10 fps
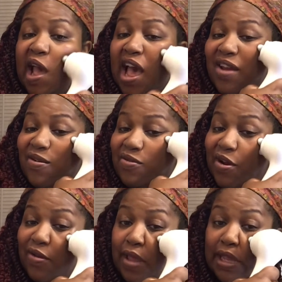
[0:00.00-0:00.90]
I don't
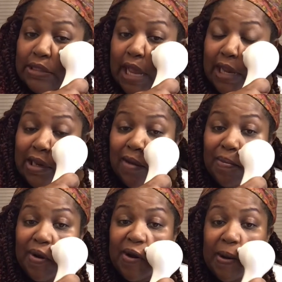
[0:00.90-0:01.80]
know the exact
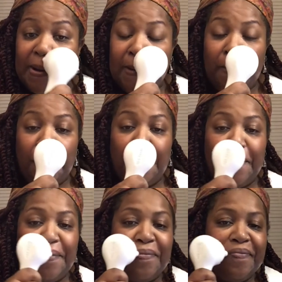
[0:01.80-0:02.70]
number.
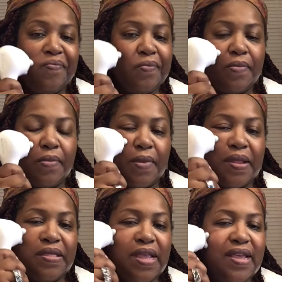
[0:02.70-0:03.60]

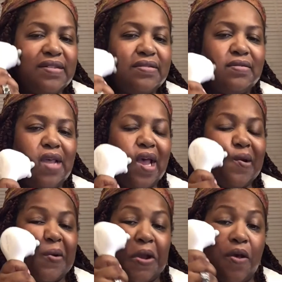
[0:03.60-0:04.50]
I think it's, I
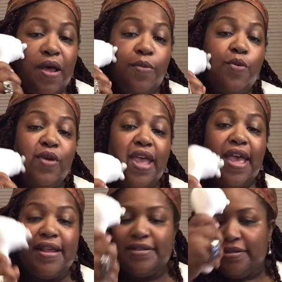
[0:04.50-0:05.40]
don't know, I won't
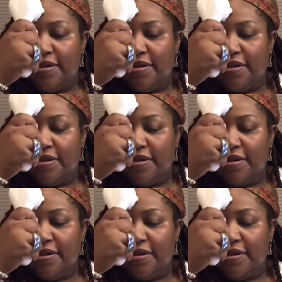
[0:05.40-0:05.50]
guess.